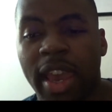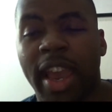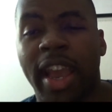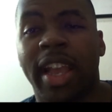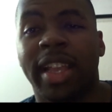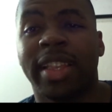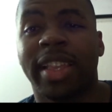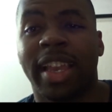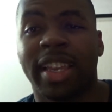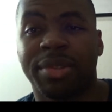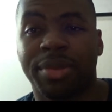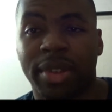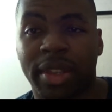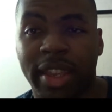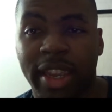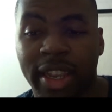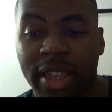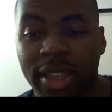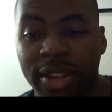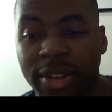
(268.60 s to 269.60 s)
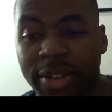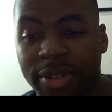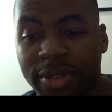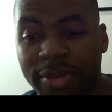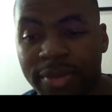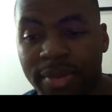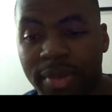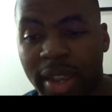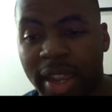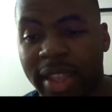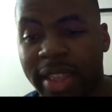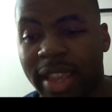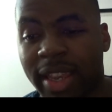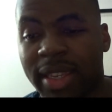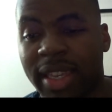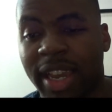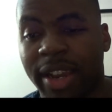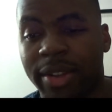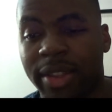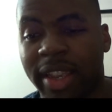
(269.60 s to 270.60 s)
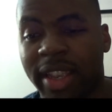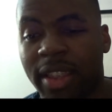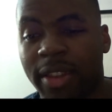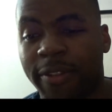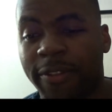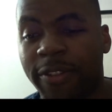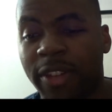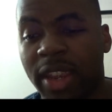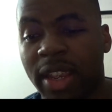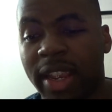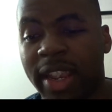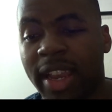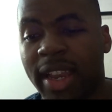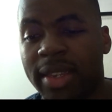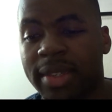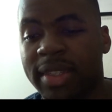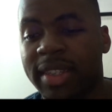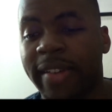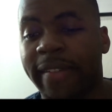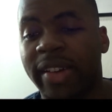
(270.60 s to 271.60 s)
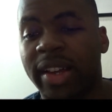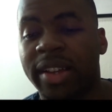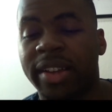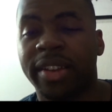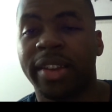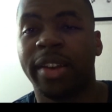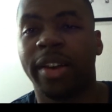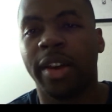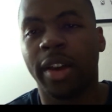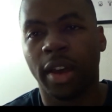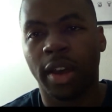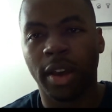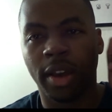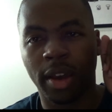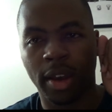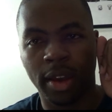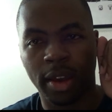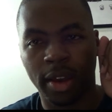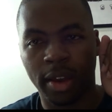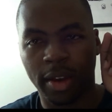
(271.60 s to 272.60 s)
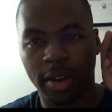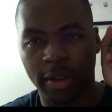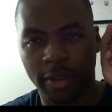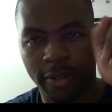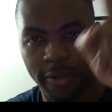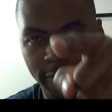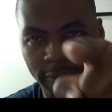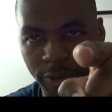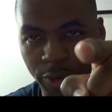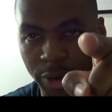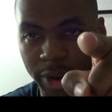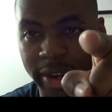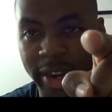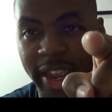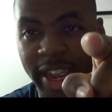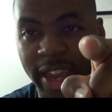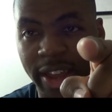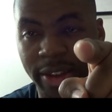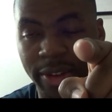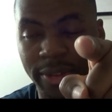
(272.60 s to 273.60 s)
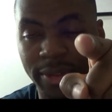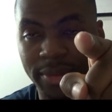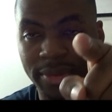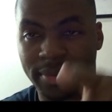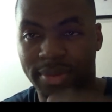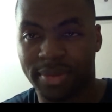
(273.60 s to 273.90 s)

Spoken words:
And that's what they do. And that's how they defeat Godzilla. For now.